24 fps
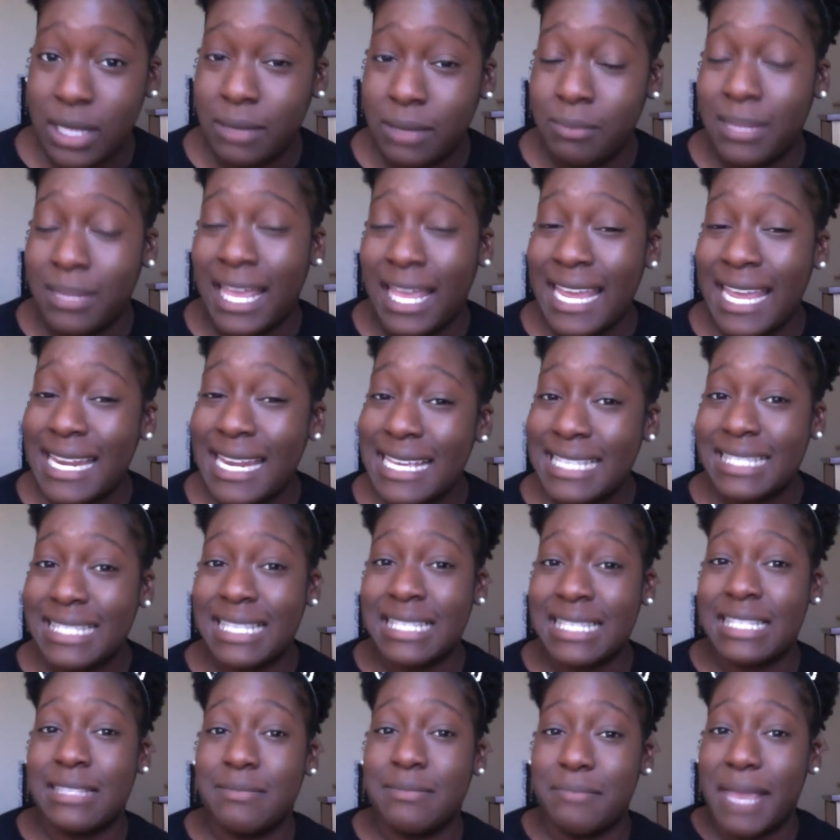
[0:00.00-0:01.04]
And ladies,
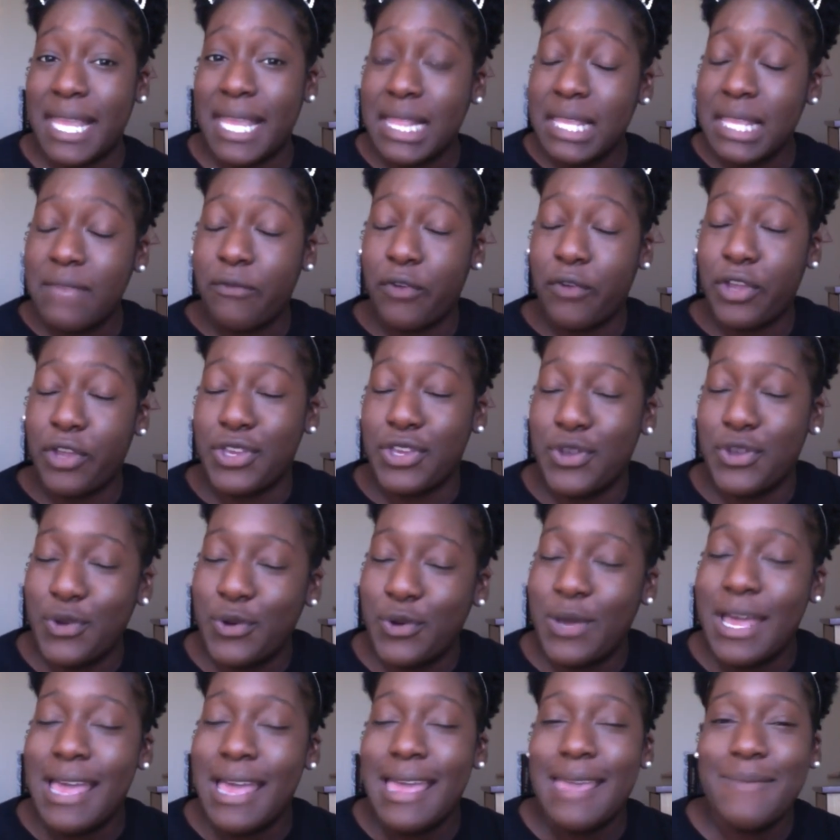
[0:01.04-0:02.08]
this is mainly for you,